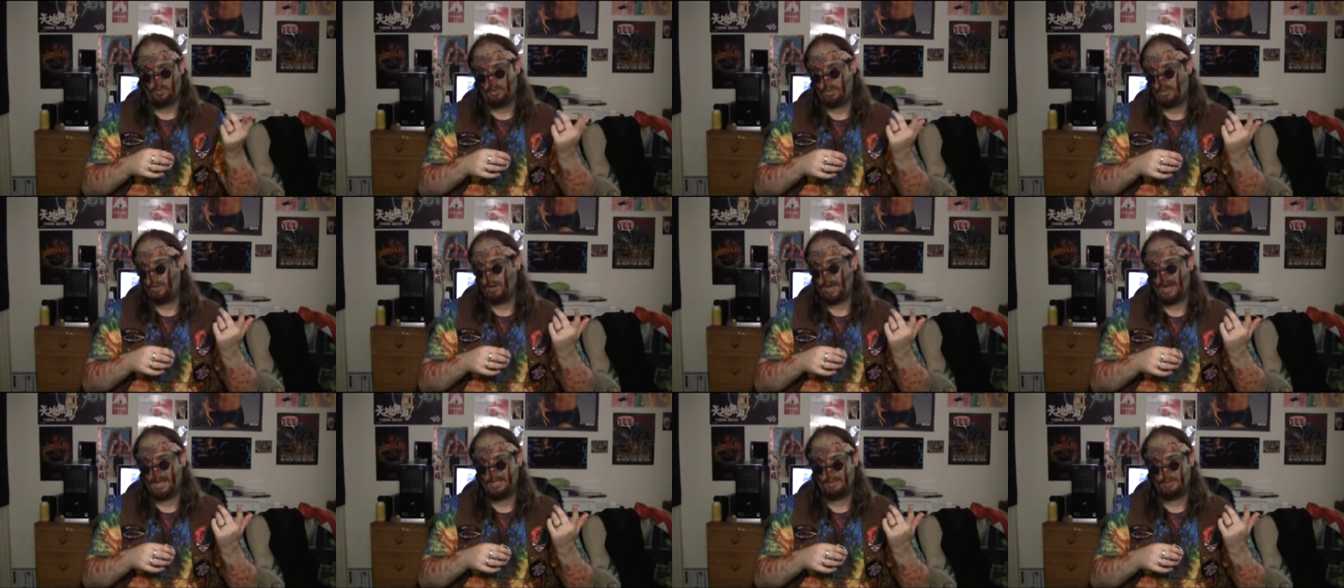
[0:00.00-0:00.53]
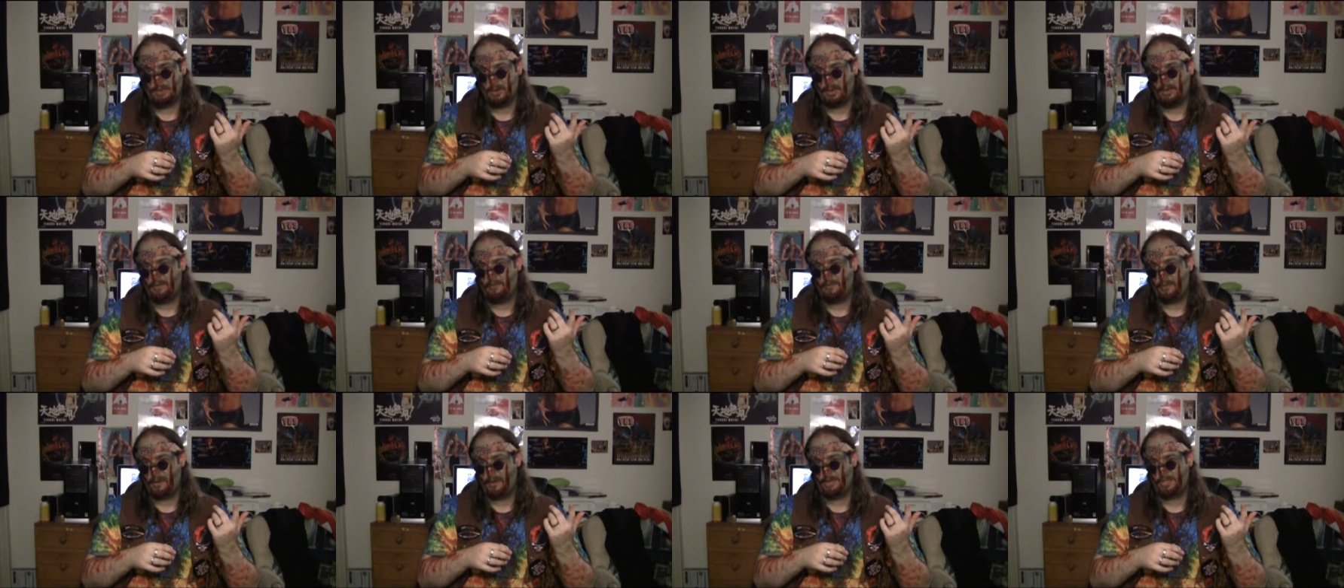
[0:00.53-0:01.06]
you guys were
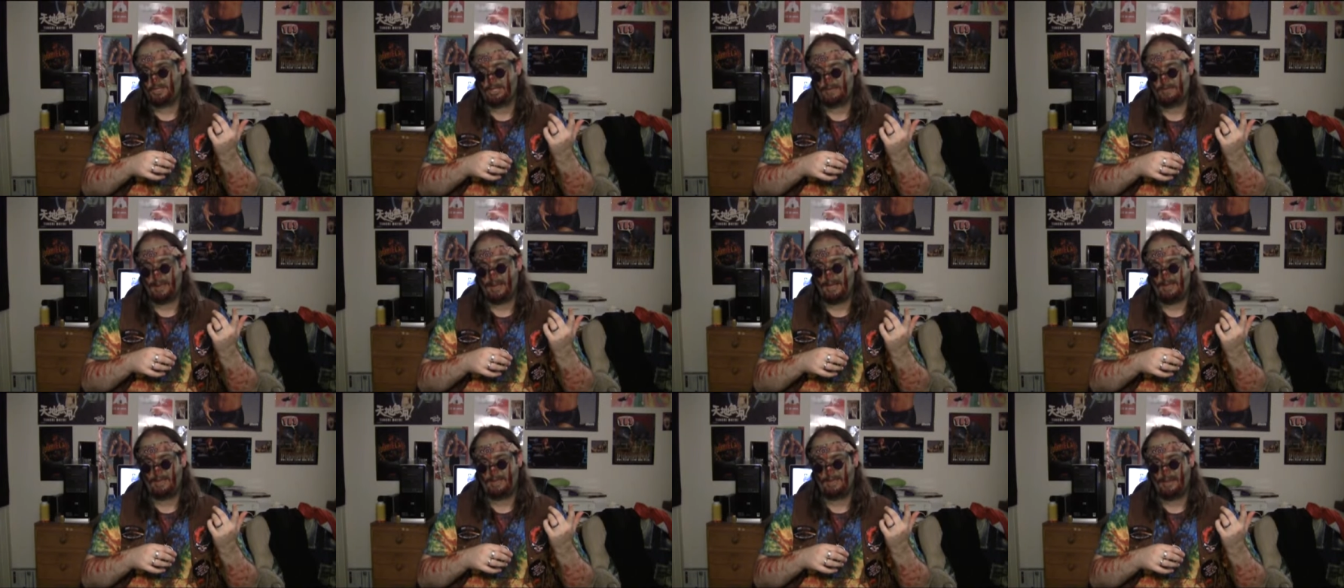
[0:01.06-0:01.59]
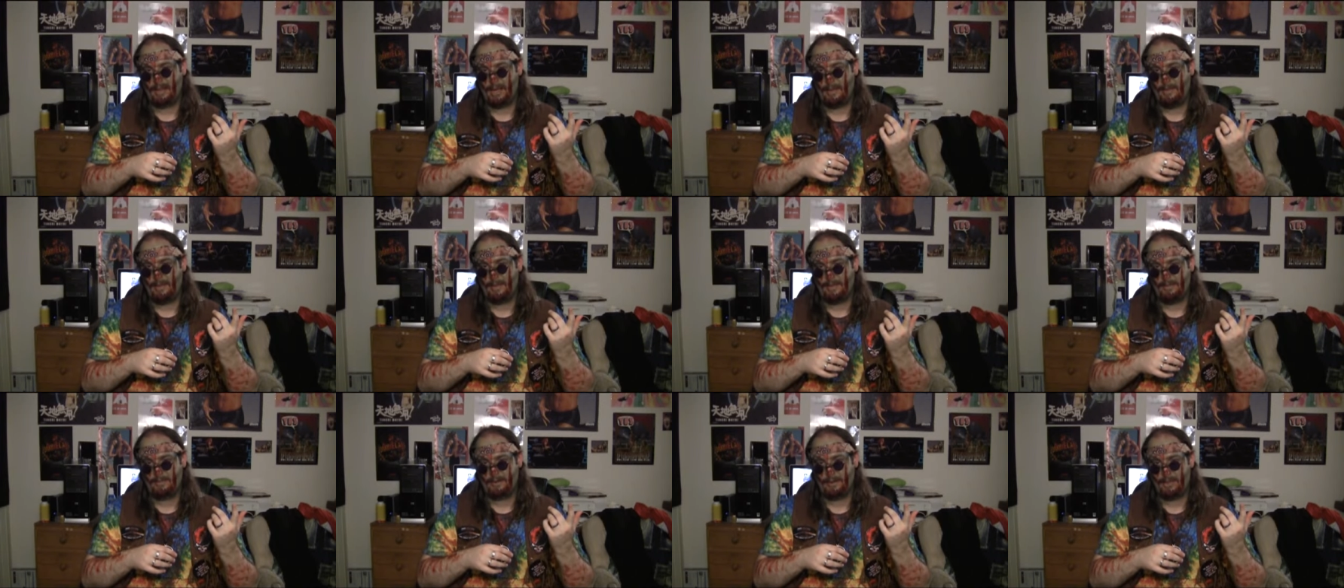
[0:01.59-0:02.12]
the first to make the
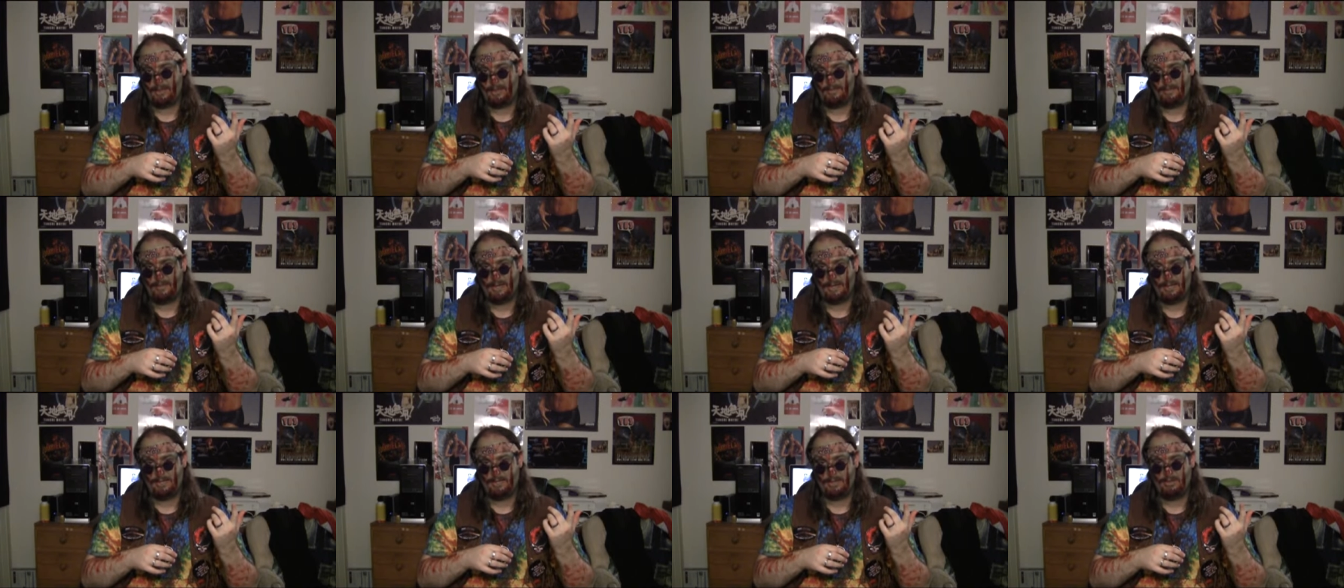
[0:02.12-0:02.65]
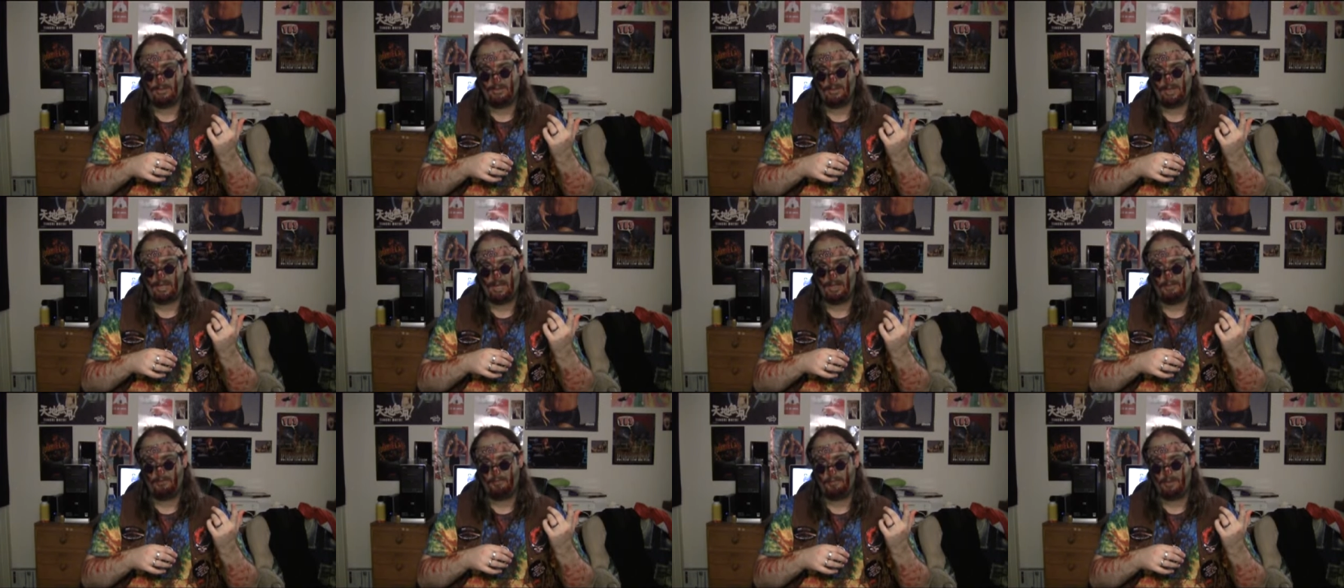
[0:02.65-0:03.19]
comment of calling me Dude
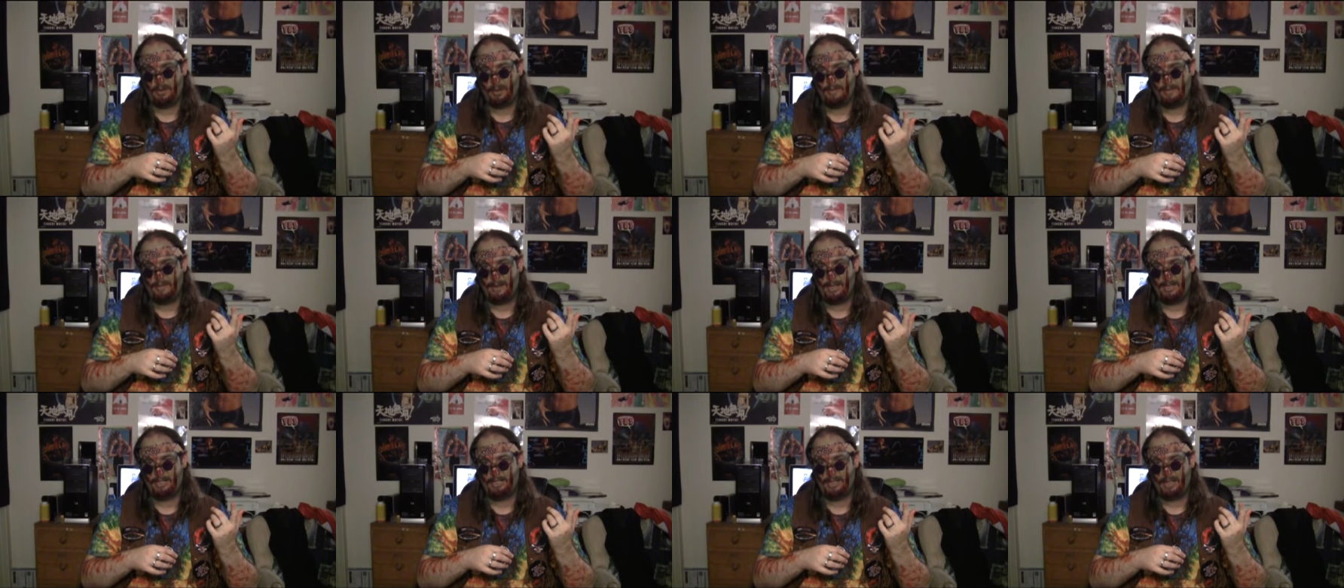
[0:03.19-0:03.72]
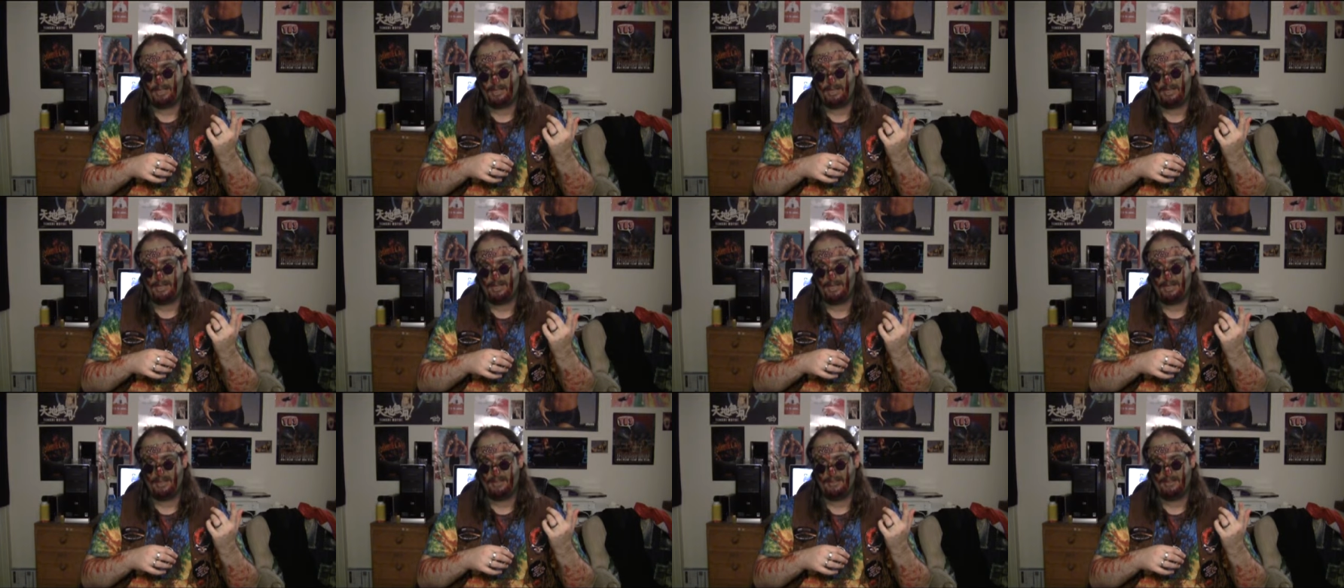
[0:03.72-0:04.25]
Love pretty much on,
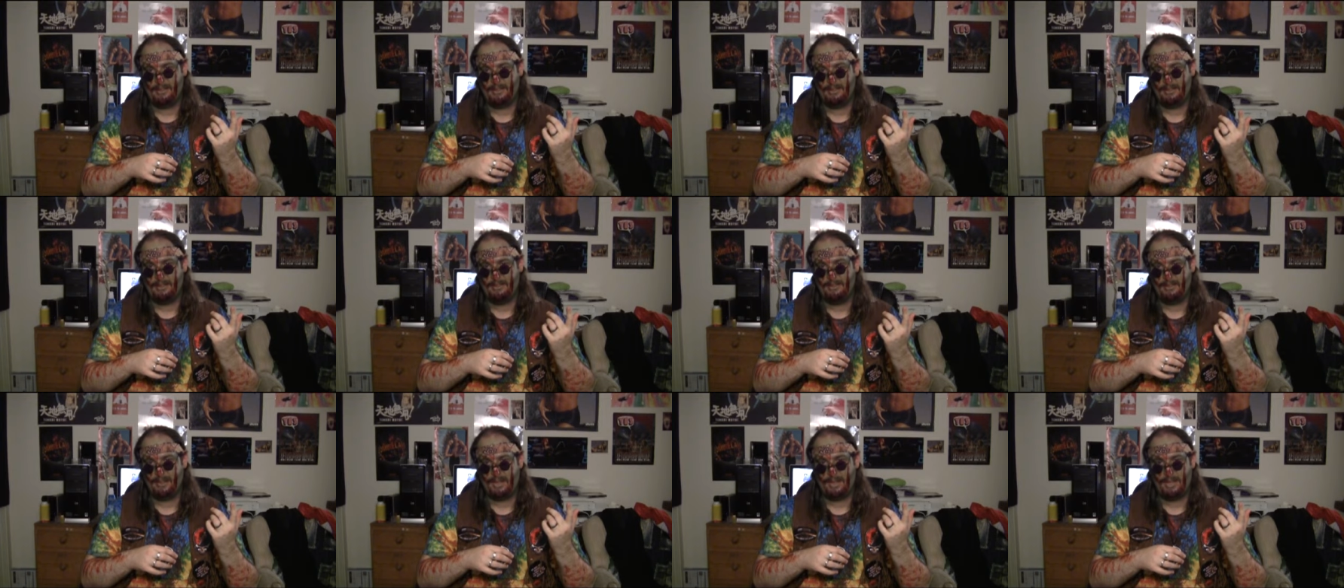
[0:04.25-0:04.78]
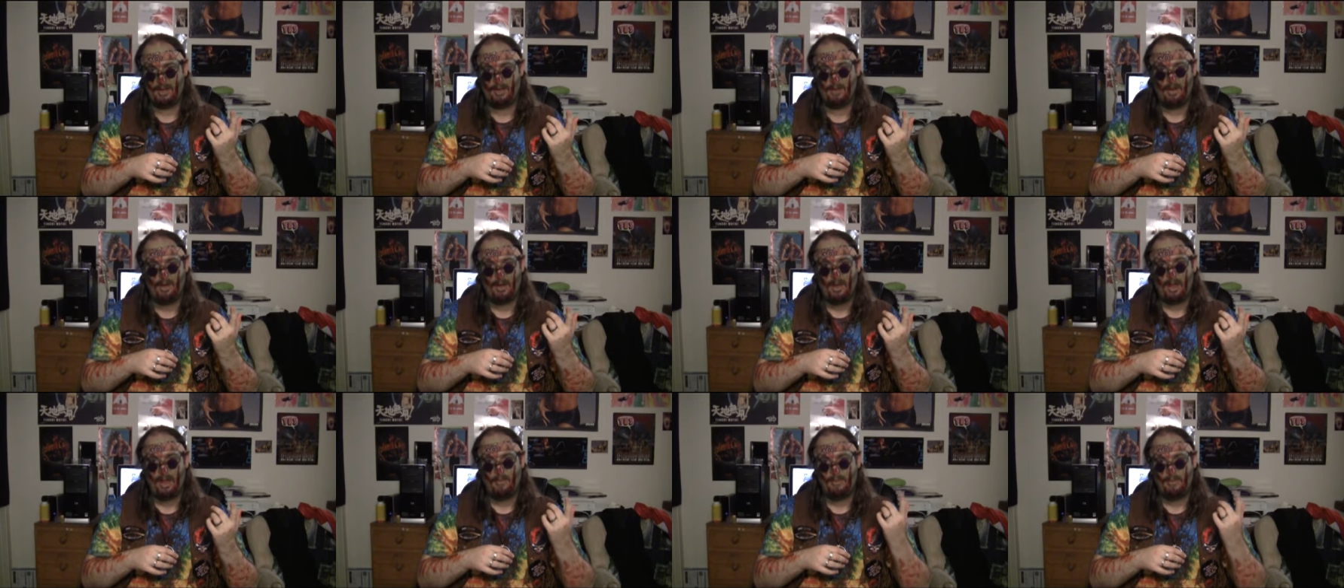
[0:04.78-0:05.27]
on the video.